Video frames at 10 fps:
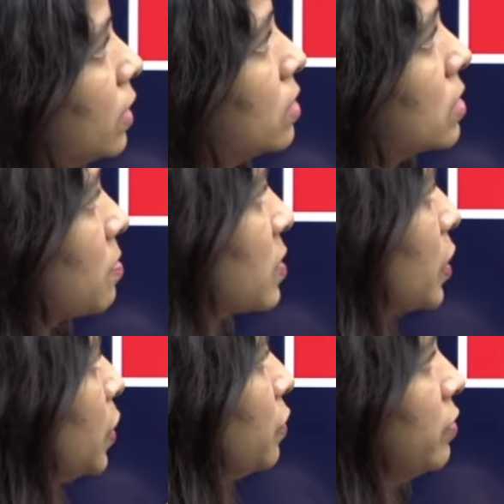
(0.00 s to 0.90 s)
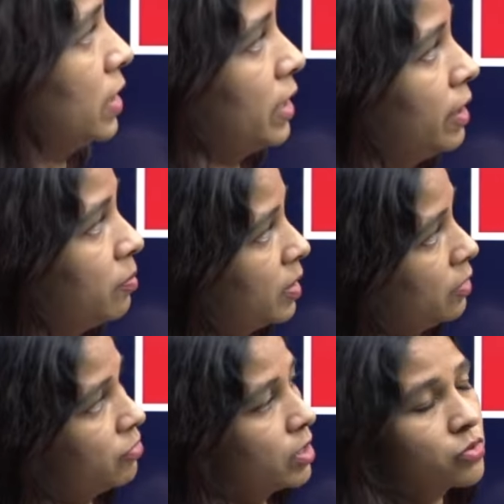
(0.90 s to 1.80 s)
the substitute for it, but
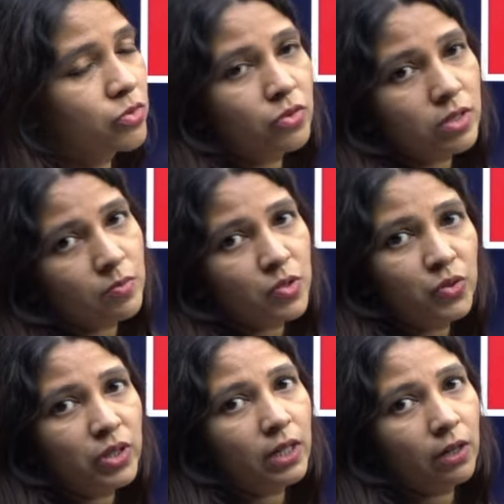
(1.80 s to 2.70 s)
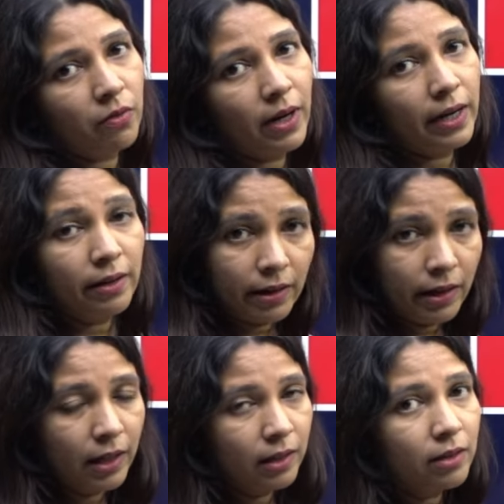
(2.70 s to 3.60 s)
if there is no substitution required, ante
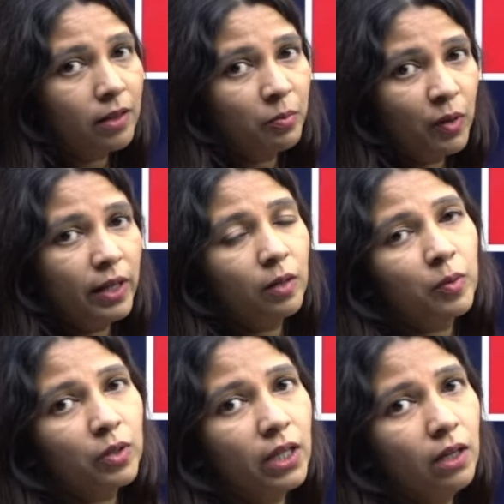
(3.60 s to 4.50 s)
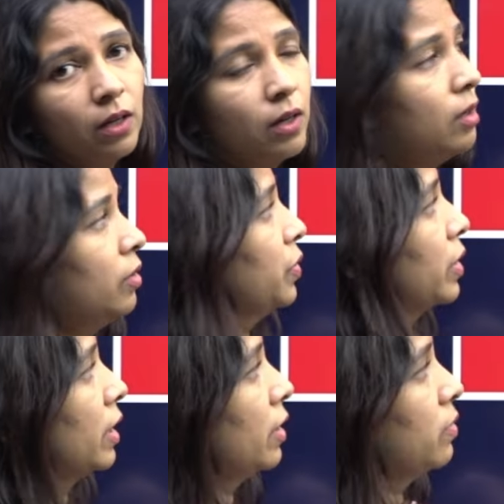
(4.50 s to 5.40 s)
edi tappu lekapothe you
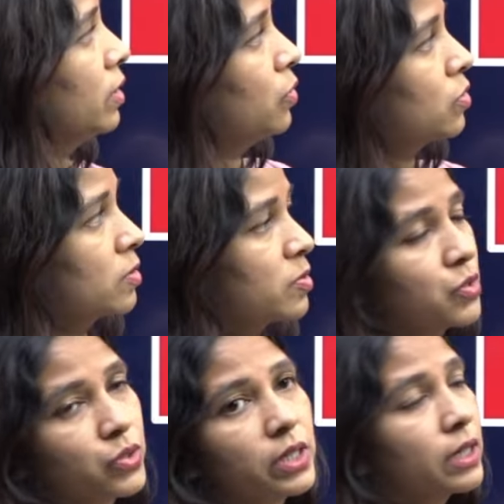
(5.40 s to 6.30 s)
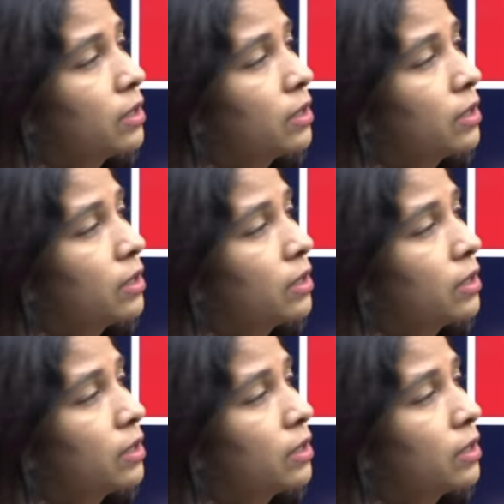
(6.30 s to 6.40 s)
can give the no substitution